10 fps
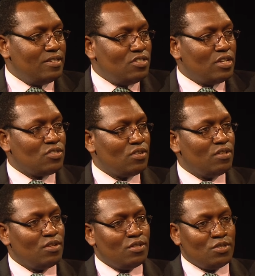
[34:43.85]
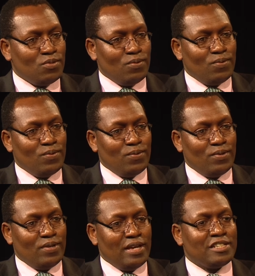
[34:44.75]
just, you know,
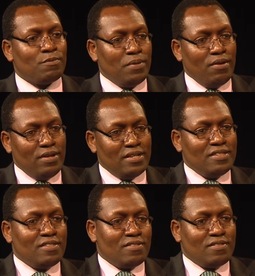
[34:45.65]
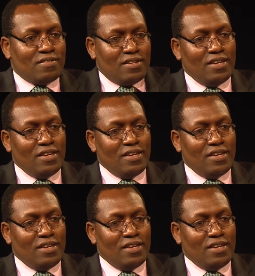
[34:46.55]
to experience